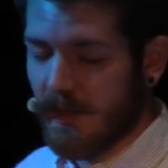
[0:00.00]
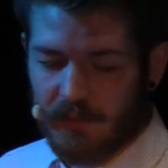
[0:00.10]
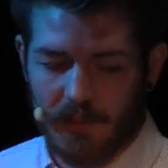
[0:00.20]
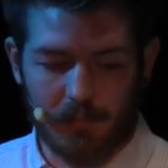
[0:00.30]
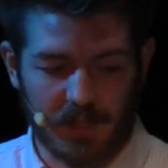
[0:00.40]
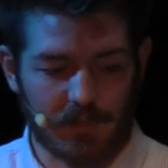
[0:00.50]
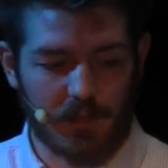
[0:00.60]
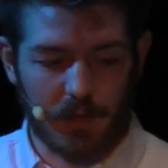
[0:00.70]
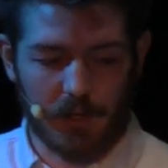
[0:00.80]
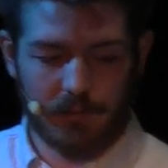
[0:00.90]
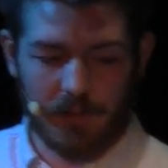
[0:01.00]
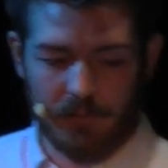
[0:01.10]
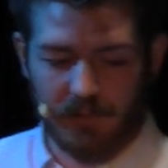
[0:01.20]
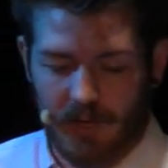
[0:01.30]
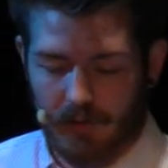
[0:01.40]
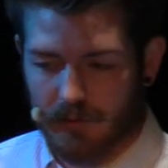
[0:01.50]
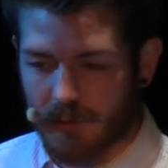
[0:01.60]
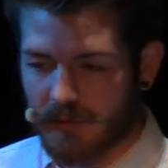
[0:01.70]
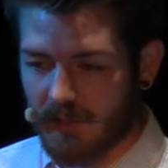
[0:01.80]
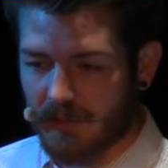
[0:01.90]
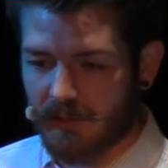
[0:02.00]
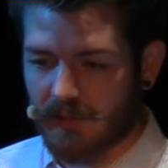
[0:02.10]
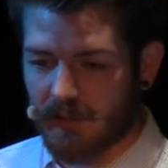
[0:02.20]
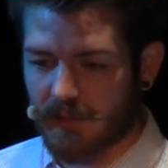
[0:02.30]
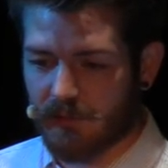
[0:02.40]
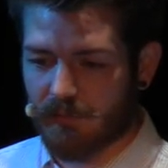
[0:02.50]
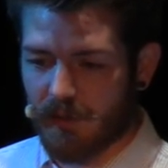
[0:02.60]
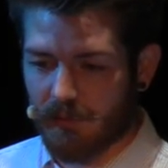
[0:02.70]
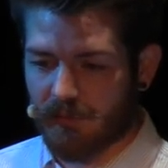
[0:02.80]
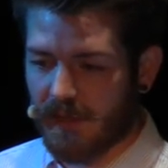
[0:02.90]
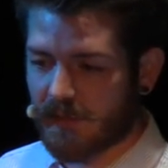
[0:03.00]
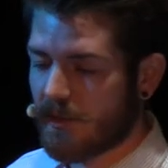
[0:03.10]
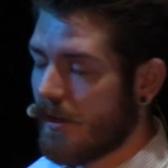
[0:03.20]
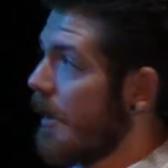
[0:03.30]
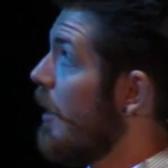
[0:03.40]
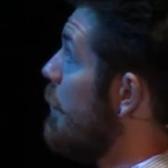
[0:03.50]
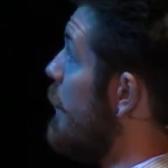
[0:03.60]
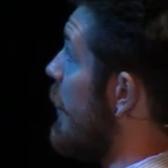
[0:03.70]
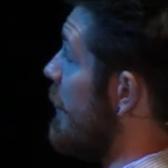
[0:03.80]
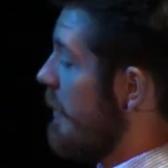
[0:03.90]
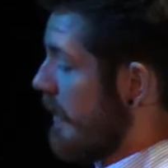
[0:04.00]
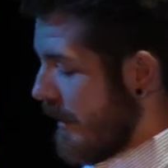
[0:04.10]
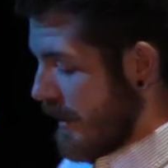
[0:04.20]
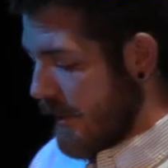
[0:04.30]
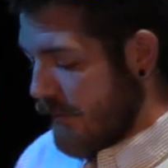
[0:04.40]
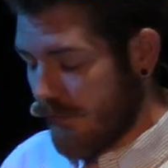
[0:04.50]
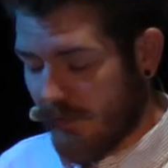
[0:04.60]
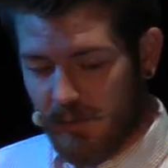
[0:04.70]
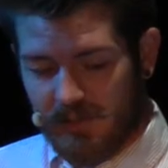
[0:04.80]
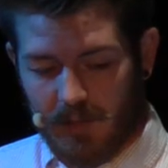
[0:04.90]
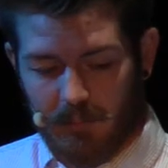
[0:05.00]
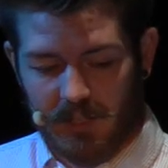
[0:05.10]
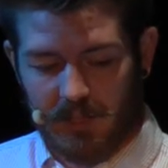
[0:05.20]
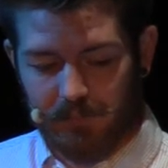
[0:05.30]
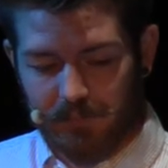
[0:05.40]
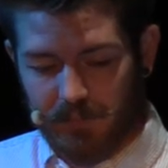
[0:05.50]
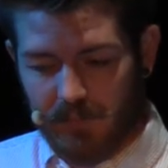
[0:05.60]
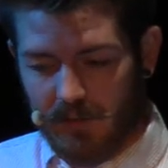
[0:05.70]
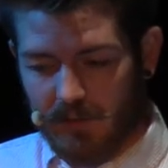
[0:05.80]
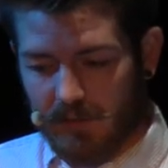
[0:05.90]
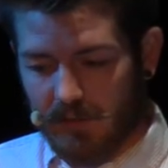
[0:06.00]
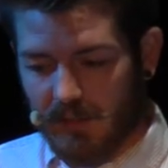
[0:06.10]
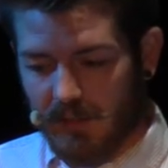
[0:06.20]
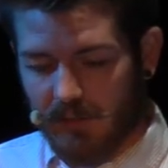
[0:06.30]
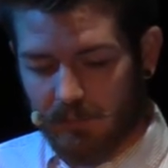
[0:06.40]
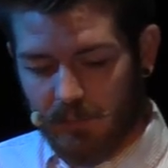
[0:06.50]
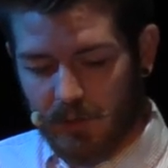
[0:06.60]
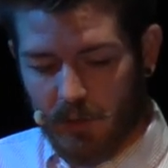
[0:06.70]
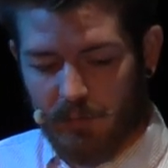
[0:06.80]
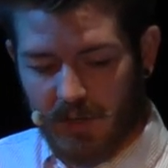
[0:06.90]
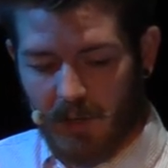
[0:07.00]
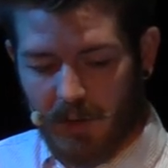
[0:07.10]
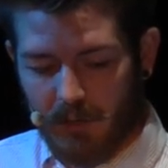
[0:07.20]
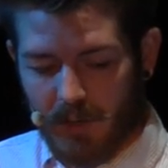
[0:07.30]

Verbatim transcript: So that means a lot of stuff in JavaScript is, is very fast, but with WebAssembly, the good thing about